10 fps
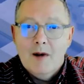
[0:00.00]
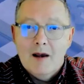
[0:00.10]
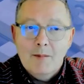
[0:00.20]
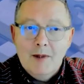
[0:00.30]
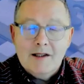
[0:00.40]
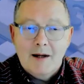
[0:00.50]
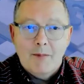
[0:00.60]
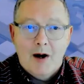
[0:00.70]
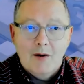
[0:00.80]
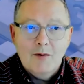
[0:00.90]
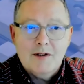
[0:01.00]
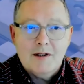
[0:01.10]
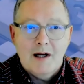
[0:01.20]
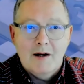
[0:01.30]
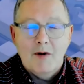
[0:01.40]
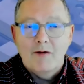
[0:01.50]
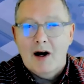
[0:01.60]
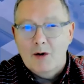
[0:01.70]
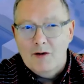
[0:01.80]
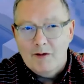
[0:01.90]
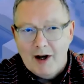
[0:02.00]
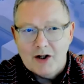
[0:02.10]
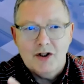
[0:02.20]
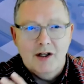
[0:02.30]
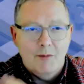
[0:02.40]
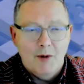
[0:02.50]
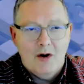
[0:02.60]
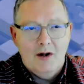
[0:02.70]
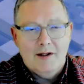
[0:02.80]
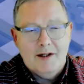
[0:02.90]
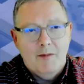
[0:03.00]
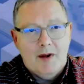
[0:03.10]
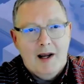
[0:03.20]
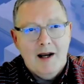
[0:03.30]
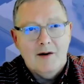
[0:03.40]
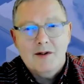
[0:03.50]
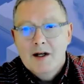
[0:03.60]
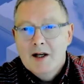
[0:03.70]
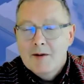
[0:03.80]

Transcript: MeetingPulse, and we've got our own version and we call it something else.